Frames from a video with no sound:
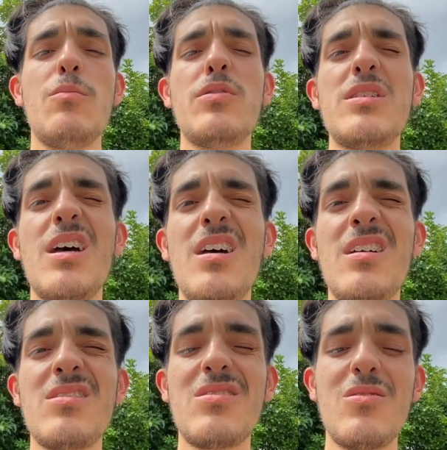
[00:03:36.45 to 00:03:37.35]
But
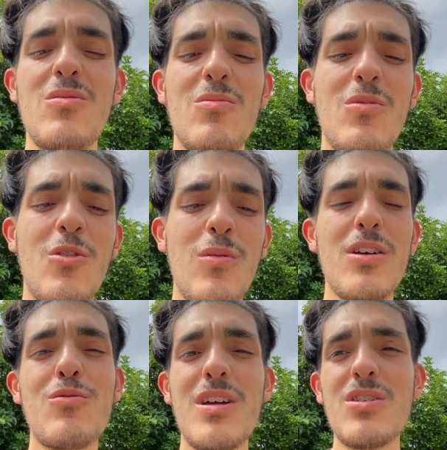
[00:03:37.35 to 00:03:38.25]
as a
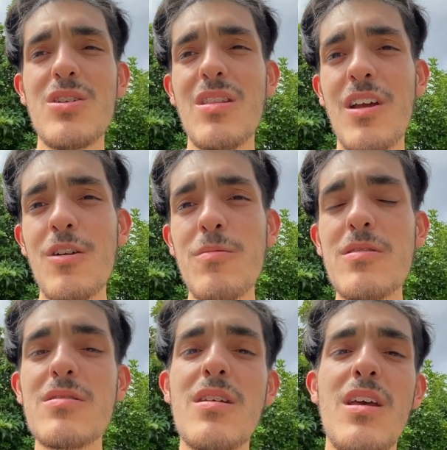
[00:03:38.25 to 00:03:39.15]
recreation
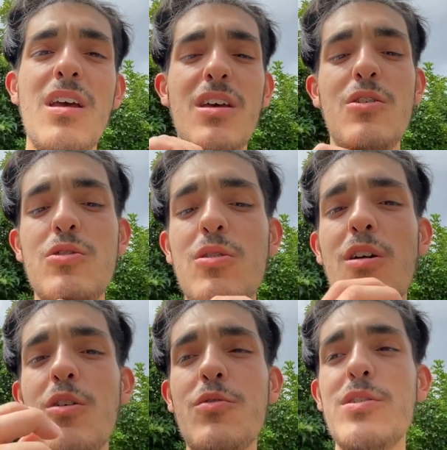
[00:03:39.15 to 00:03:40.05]
therapist, you should
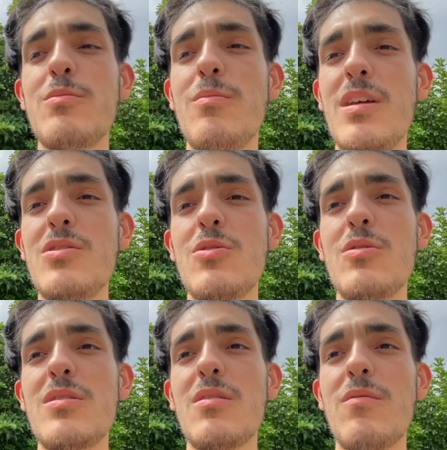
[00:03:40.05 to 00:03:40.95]
always make
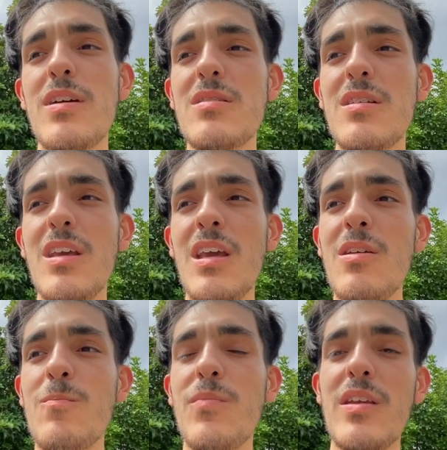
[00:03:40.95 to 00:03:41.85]
sure to
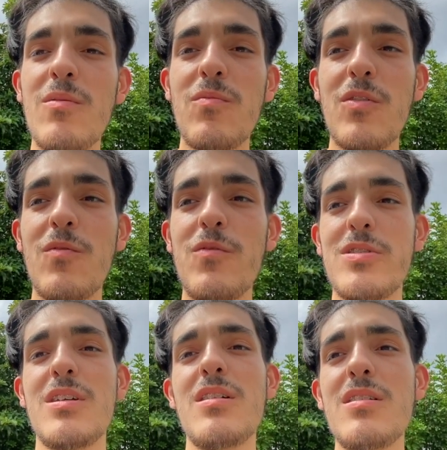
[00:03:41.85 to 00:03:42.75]
investigate if the
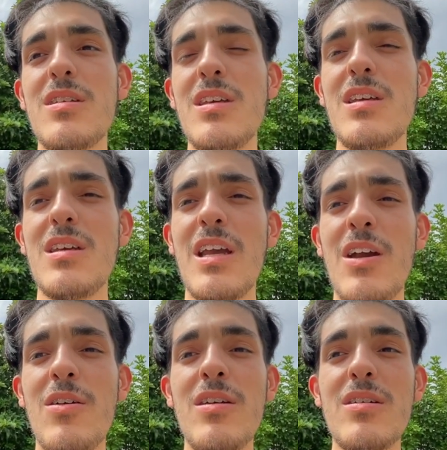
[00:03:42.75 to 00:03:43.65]
facility
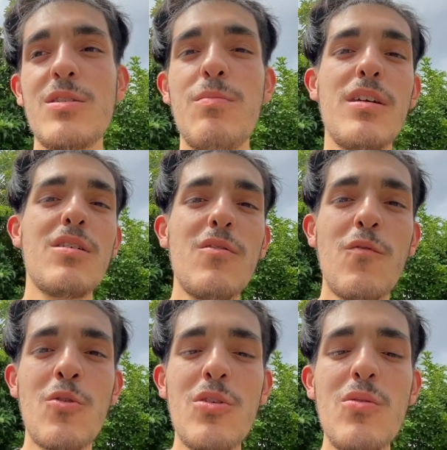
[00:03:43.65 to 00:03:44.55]
area is big enough
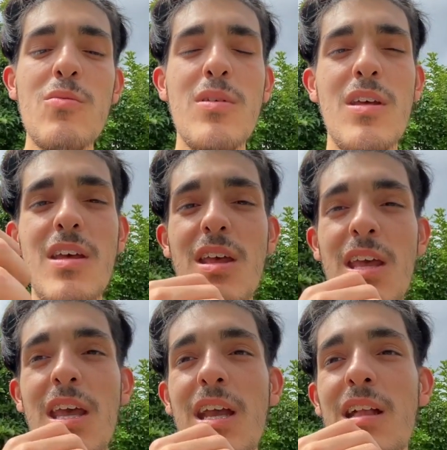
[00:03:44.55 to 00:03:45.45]
for you,
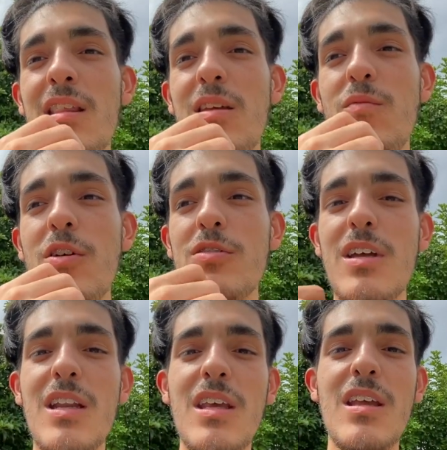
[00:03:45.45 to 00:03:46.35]
and if there's
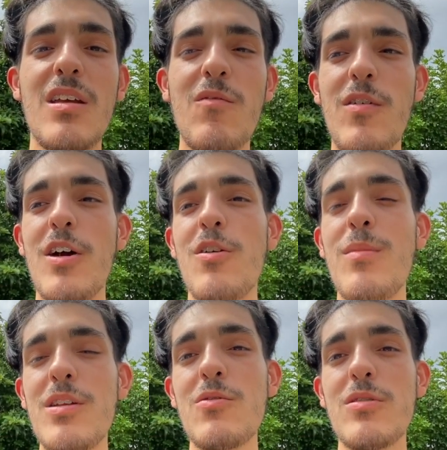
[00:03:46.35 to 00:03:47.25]
any
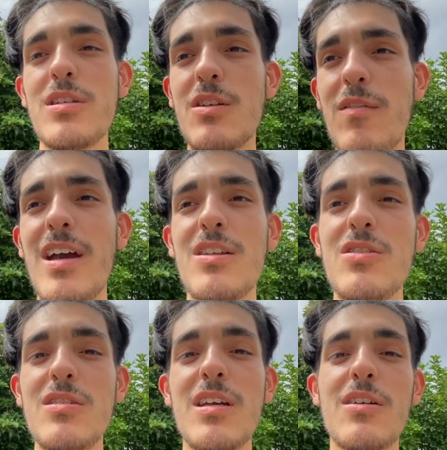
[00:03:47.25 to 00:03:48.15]
environmental
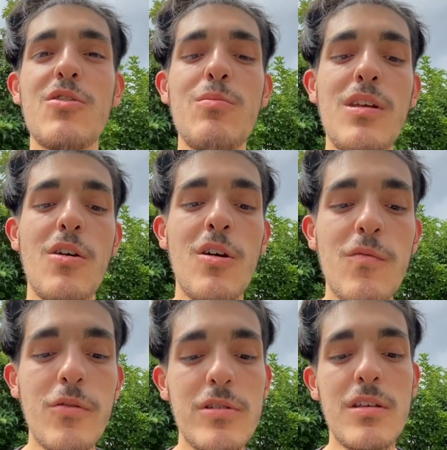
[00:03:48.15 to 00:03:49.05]
disadvantages that could be
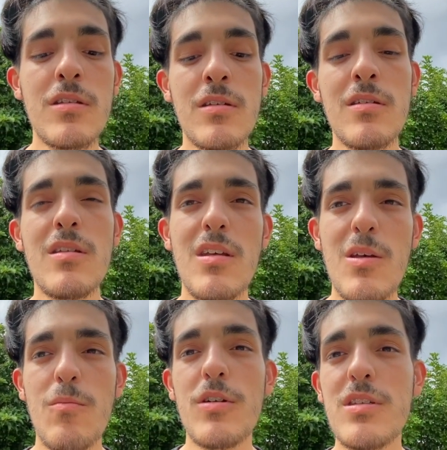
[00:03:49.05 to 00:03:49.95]
harmful to the
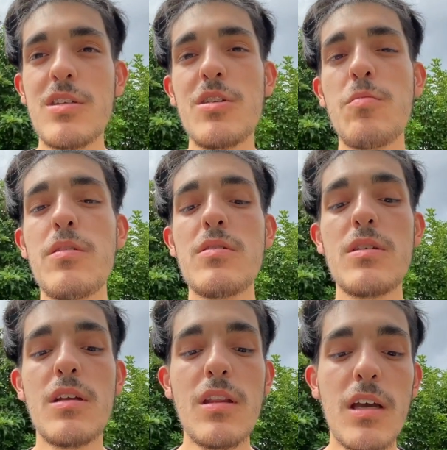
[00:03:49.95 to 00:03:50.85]

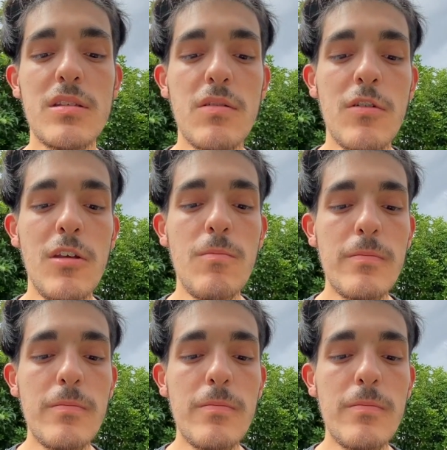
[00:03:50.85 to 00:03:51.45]
participants in the activity.